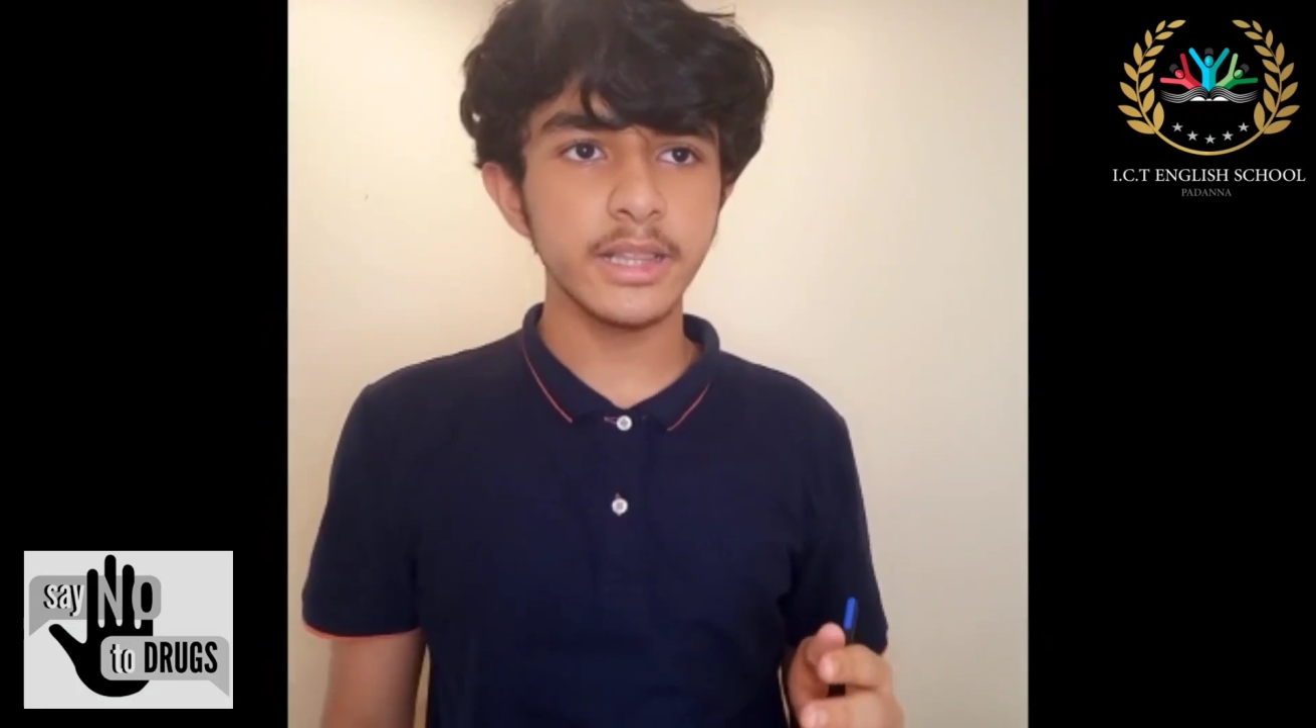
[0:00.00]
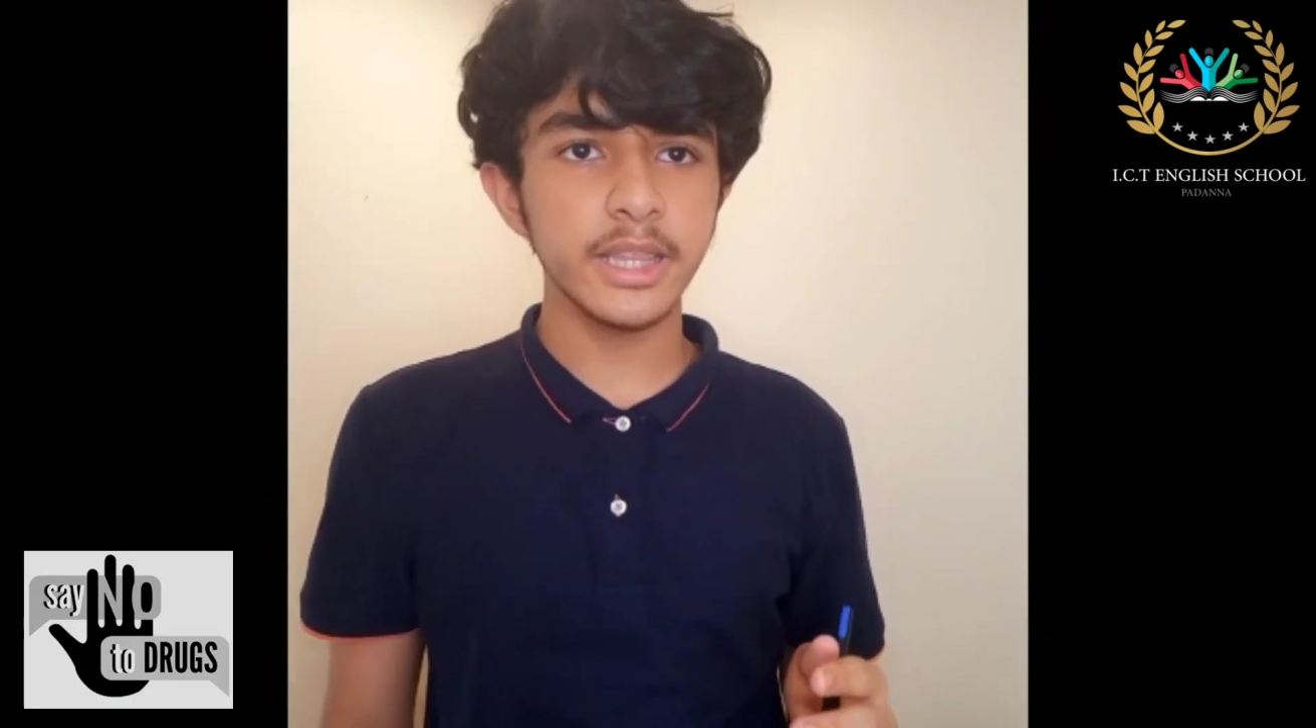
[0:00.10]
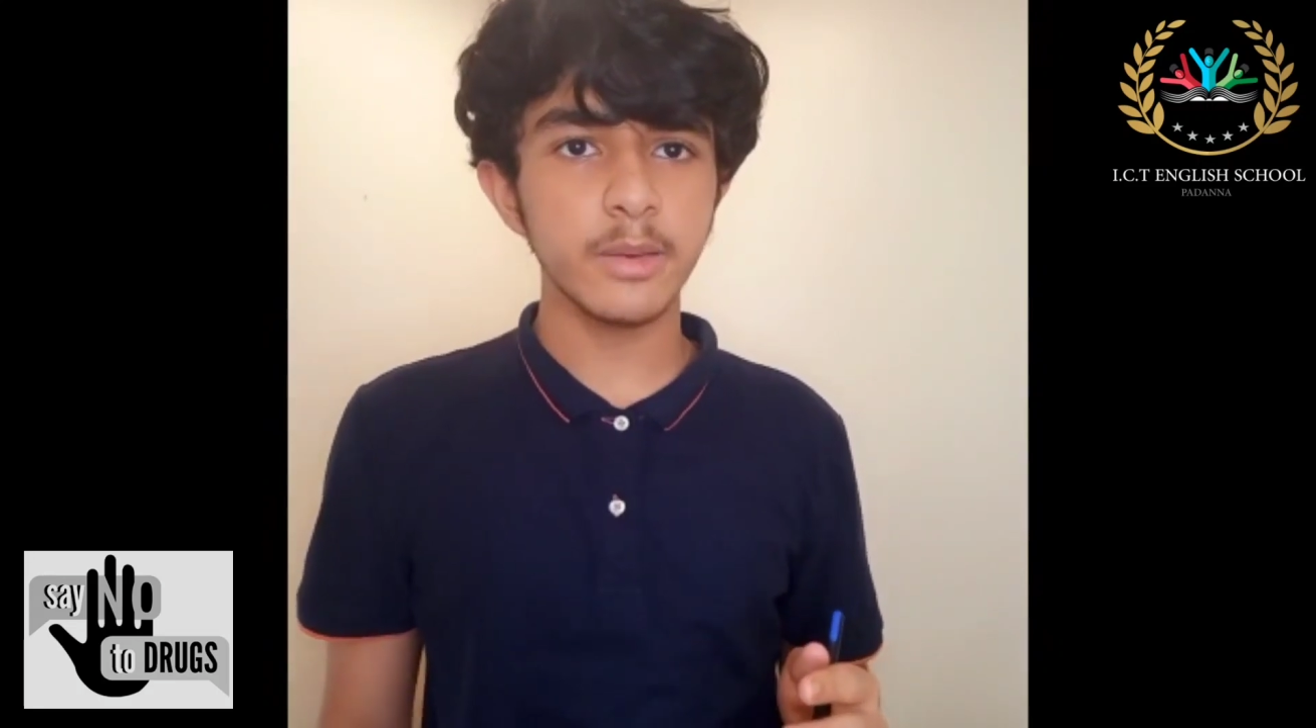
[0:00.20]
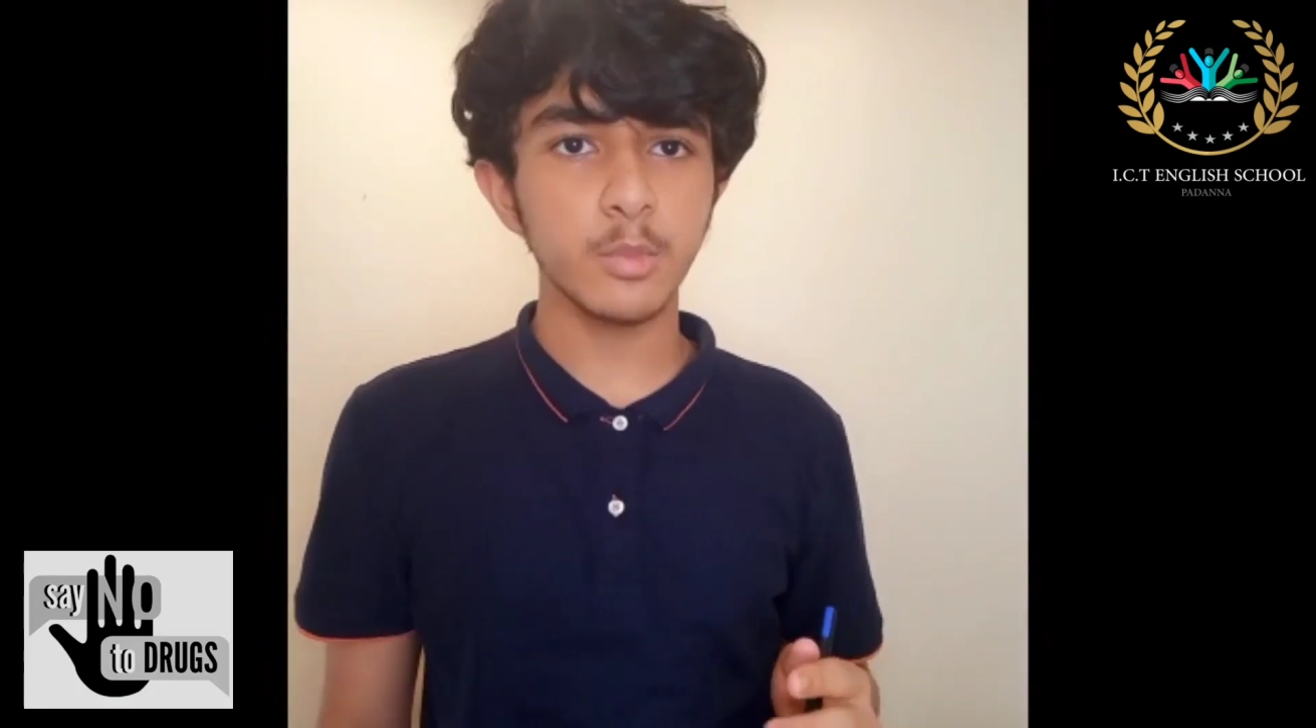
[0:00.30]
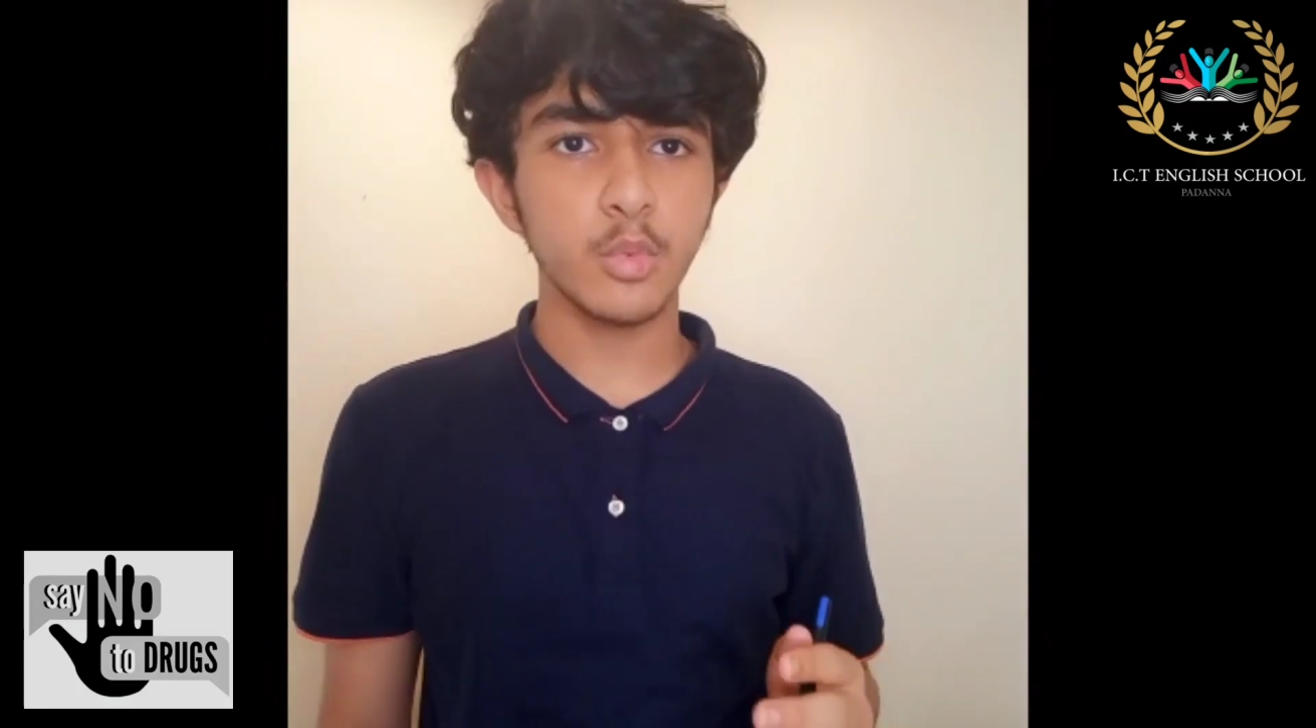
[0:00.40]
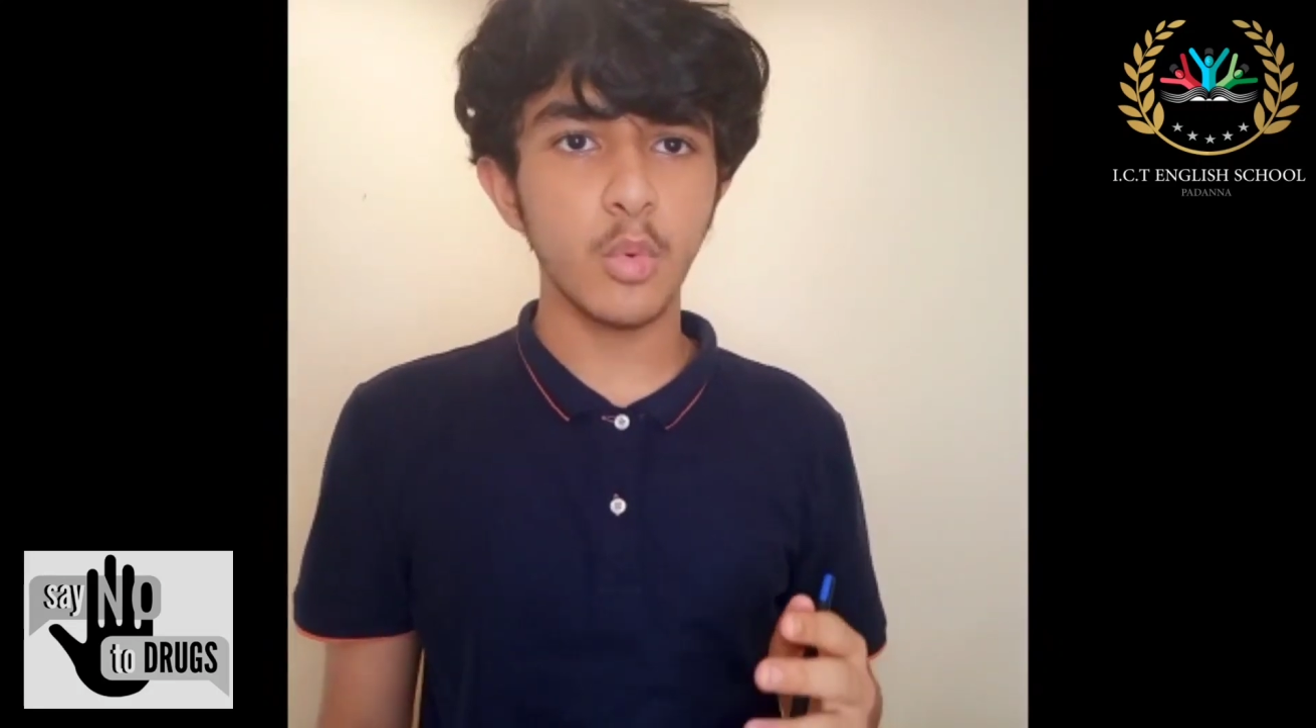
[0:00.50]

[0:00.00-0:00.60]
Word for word: them